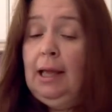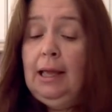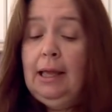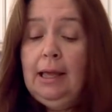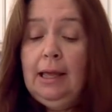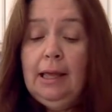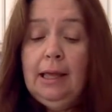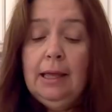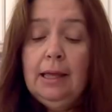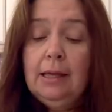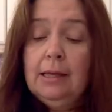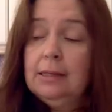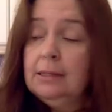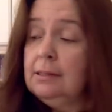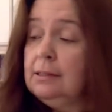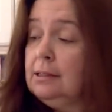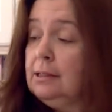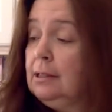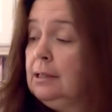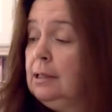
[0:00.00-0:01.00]

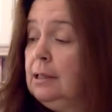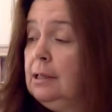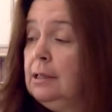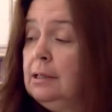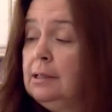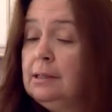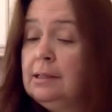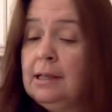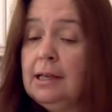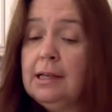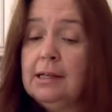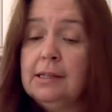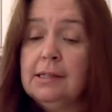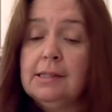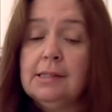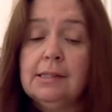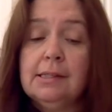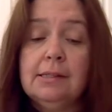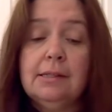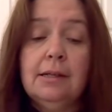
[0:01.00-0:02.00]
And
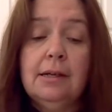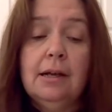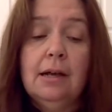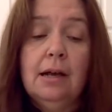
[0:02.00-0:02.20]
next,